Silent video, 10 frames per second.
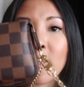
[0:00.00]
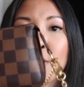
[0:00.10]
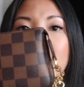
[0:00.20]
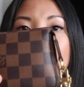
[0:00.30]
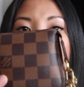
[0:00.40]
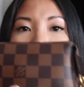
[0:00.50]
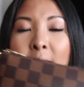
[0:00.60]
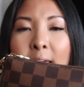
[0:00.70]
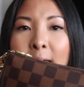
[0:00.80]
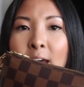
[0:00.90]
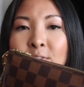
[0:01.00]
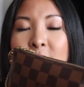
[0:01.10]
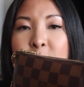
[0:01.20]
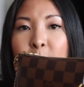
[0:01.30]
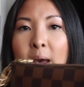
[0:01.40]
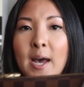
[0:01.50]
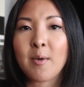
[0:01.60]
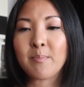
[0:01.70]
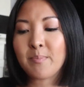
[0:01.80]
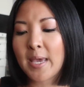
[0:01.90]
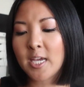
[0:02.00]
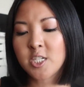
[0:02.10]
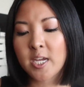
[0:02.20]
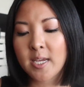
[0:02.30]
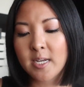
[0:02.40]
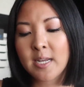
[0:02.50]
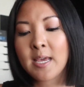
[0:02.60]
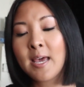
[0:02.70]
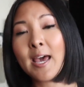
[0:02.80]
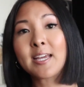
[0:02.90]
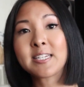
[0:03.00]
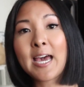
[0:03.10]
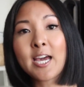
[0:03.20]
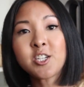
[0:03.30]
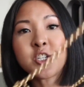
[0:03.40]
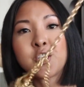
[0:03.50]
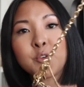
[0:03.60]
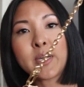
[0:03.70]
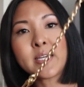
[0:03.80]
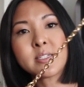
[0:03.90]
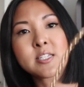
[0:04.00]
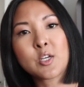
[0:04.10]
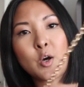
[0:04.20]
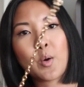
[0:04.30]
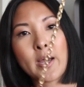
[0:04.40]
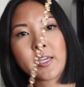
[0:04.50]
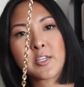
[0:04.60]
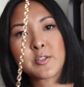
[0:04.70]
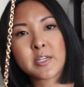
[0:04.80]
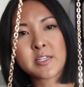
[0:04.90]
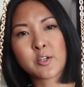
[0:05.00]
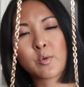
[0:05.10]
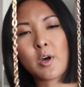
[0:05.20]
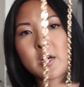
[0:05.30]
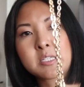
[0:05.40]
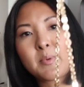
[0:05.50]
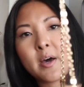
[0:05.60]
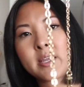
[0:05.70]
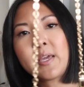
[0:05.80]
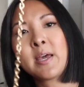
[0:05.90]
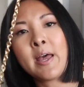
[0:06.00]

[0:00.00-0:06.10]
You can see that I have this bag chain attached to it, so I can use it as a crossbody.